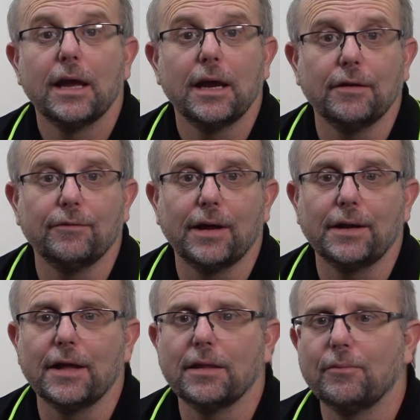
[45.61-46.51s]
and if
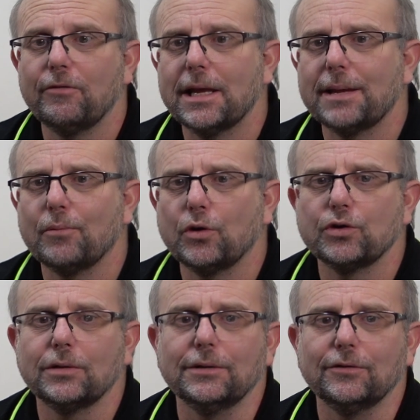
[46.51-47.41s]
another relay
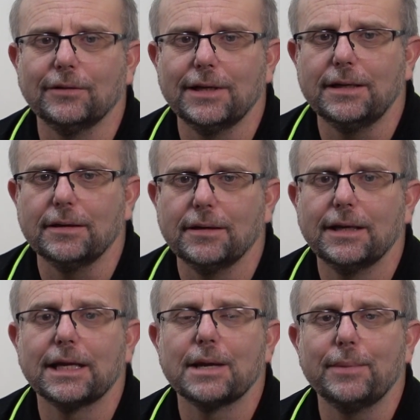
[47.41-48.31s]
module is needed
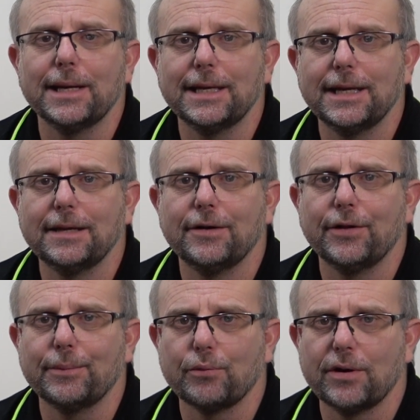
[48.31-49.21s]
it can be connected to
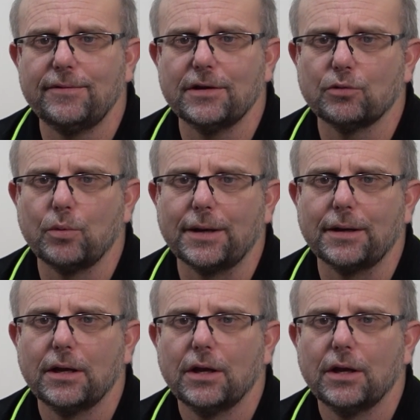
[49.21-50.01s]
the previous one